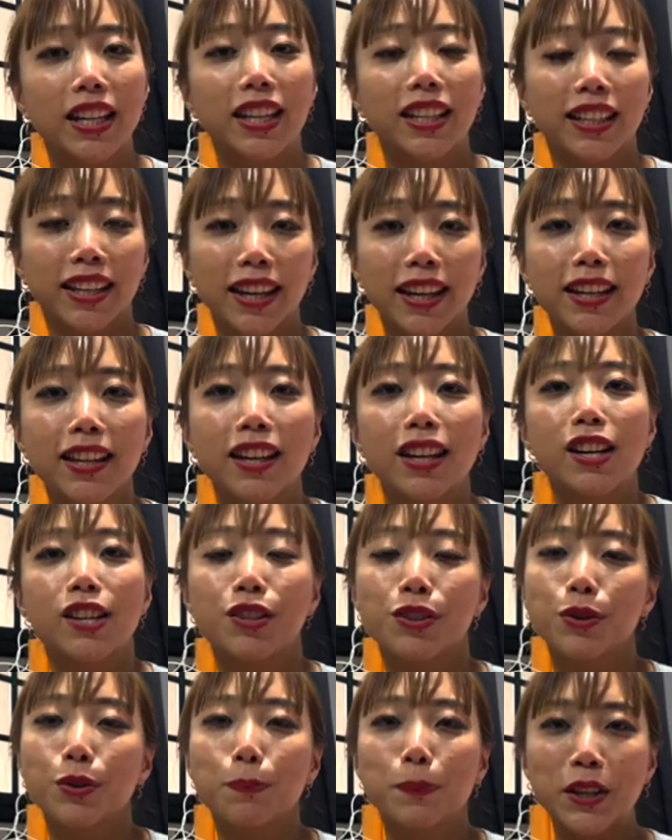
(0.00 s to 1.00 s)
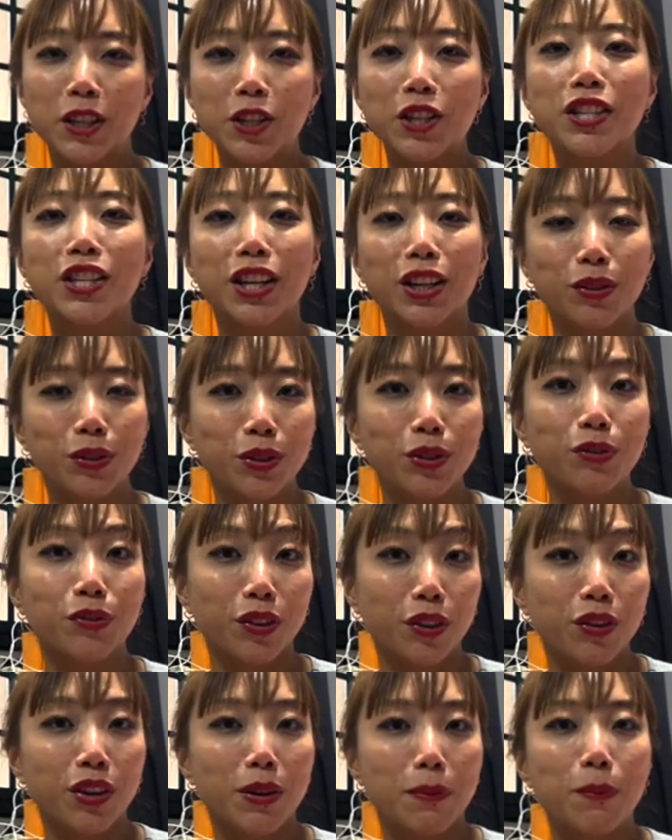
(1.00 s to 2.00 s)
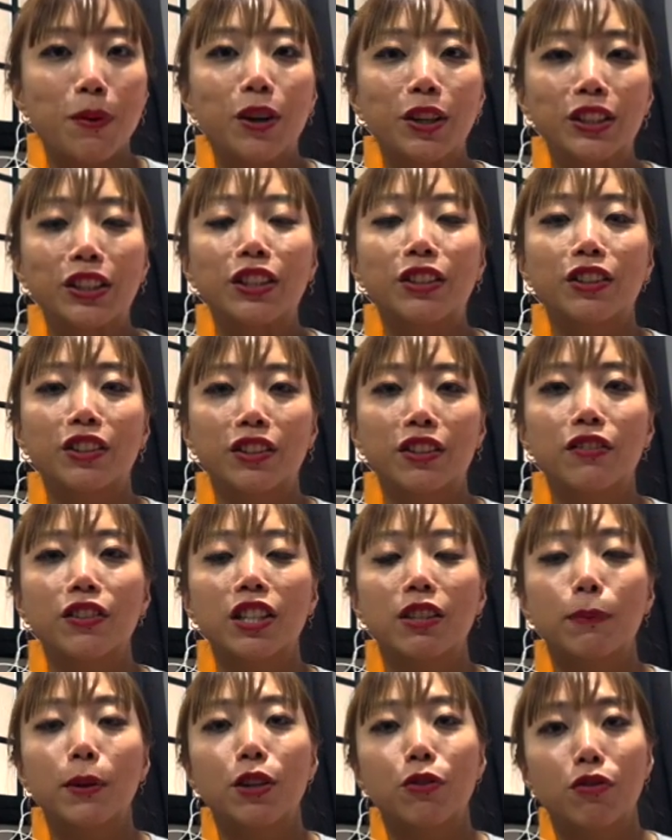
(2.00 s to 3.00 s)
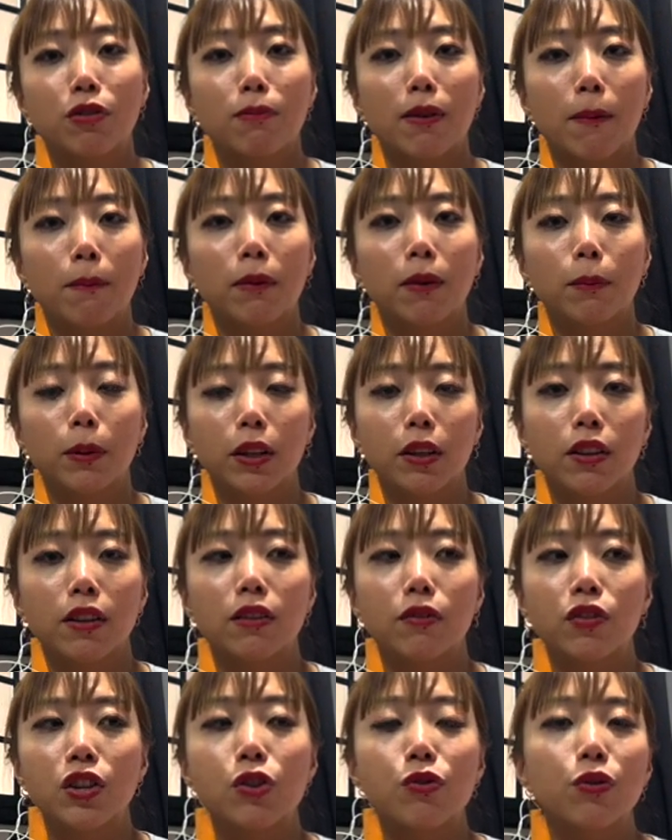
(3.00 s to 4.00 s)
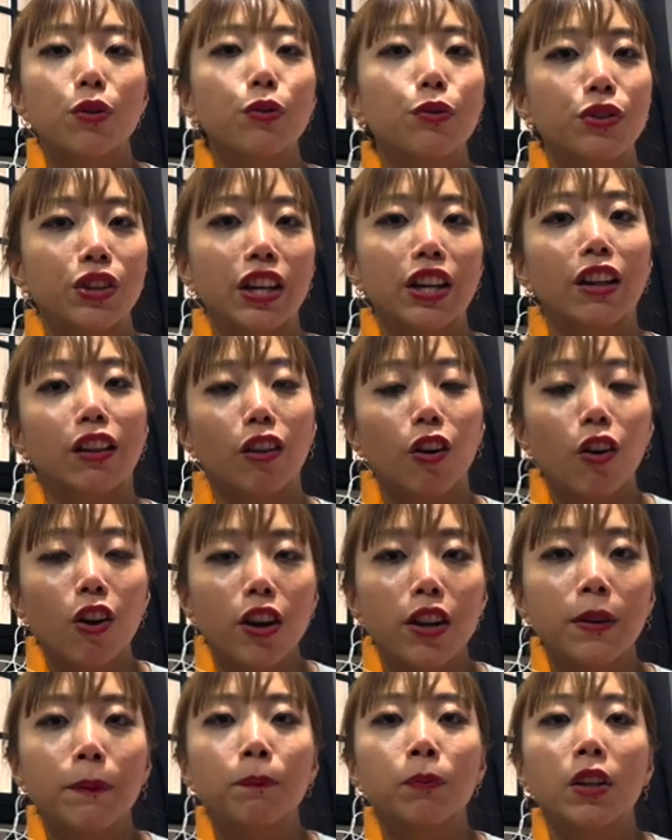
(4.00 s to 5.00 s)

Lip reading: Okay, so pictures are also very important on the first page, remember, because visuals say a lot.